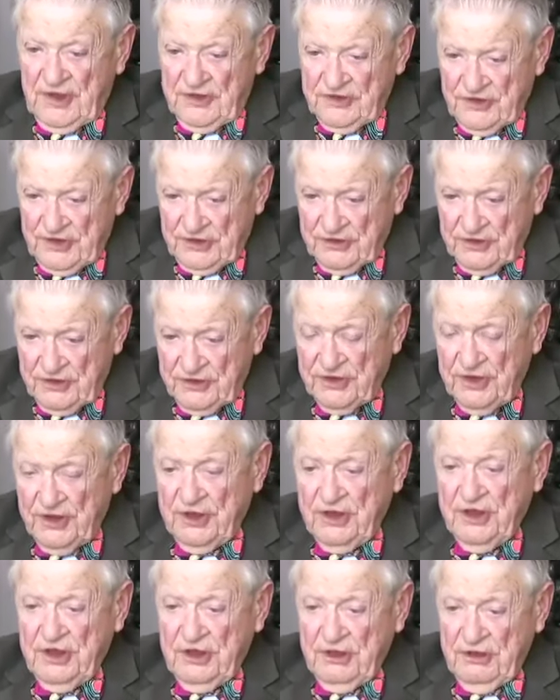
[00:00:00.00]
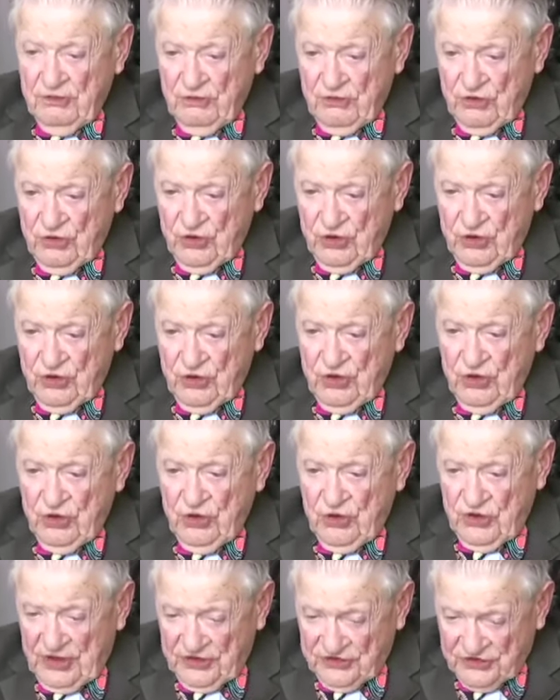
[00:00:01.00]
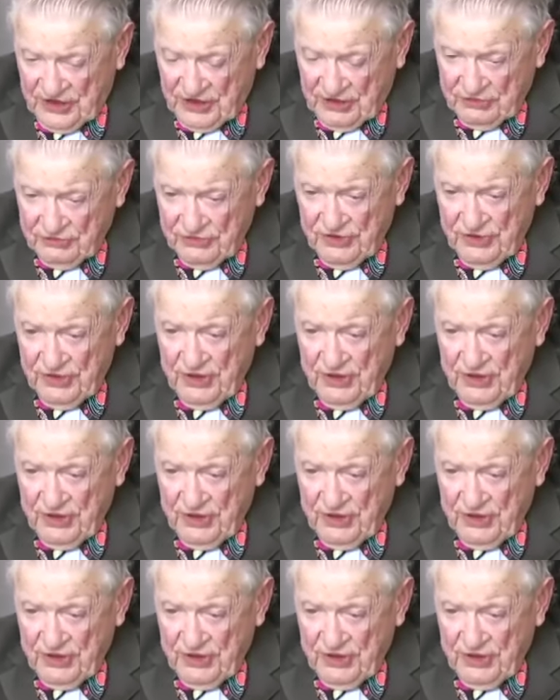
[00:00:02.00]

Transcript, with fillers: I think that they, that's how